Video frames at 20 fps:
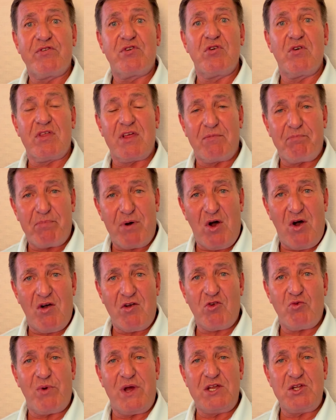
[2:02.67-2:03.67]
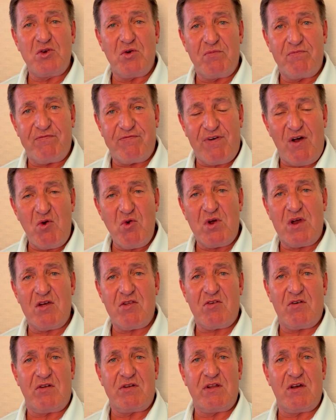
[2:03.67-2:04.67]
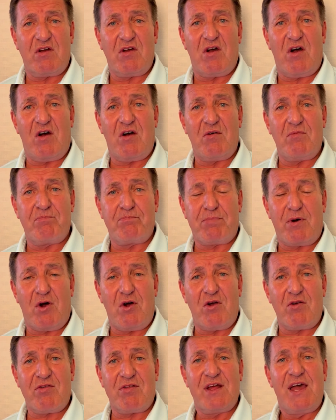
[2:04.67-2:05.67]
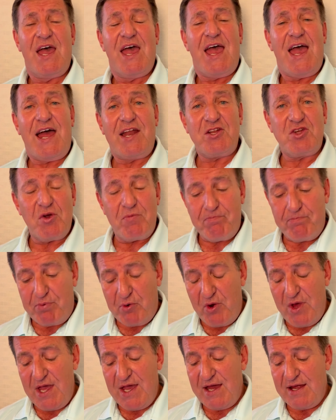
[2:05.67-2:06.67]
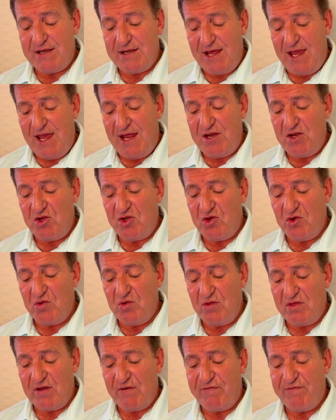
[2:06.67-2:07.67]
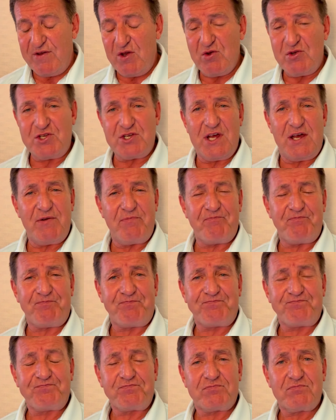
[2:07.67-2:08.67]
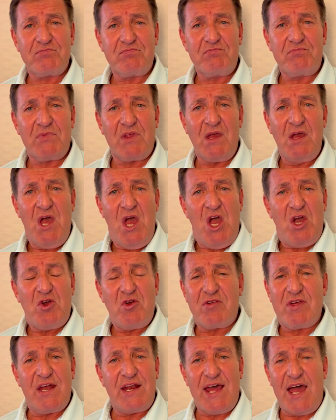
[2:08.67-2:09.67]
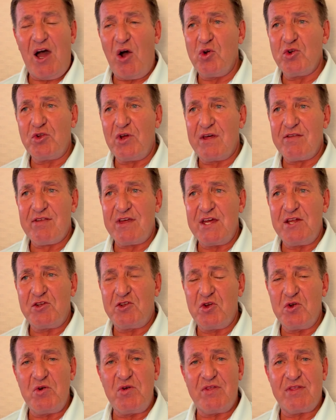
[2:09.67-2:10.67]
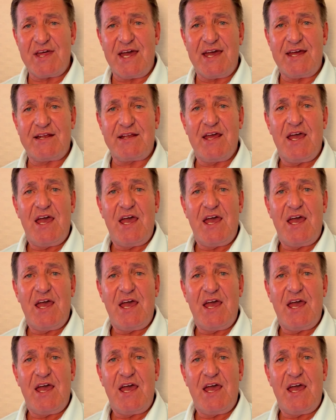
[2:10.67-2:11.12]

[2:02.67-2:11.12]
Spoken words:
to the past, when you focus on the past and you bring it into the future. You see, and how does he do that?